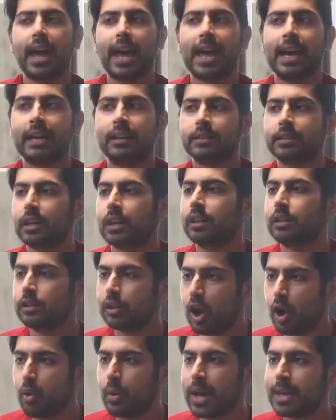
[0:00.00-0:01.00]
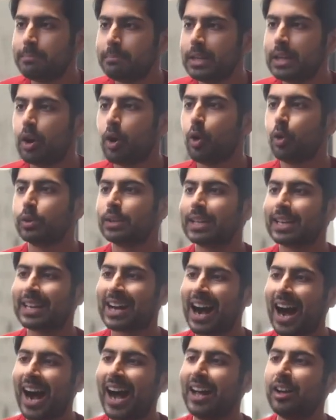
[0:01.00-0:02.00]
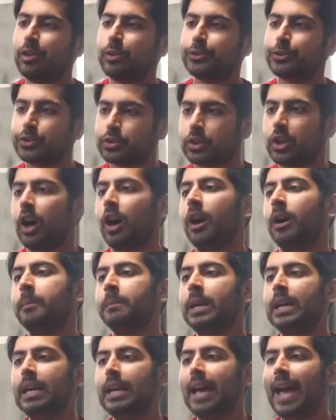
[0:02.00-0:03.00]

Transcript: And lo and behold, Kyle Scum